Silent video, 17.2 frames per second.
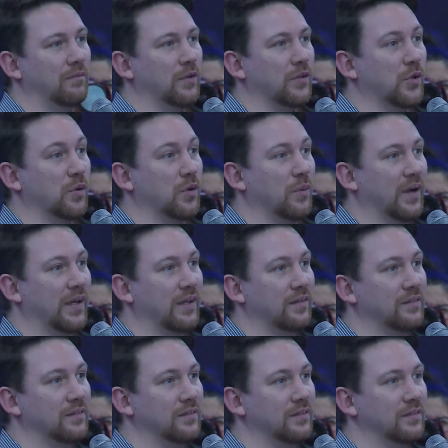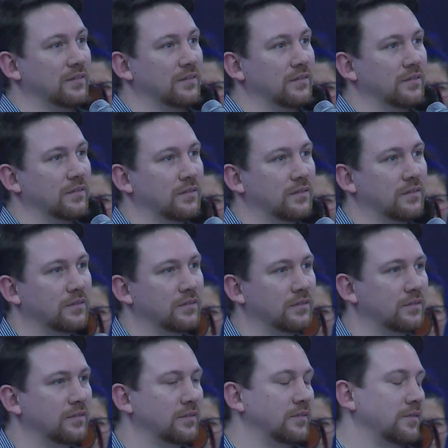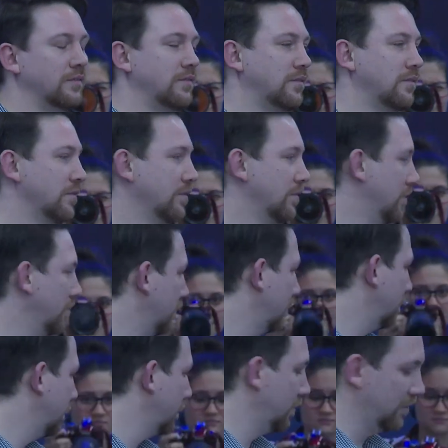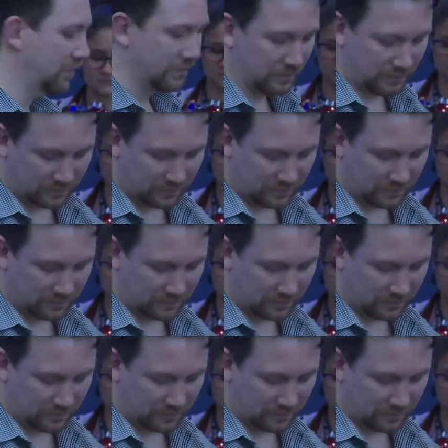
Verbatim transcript: would go away? Uh, so there's two potential risks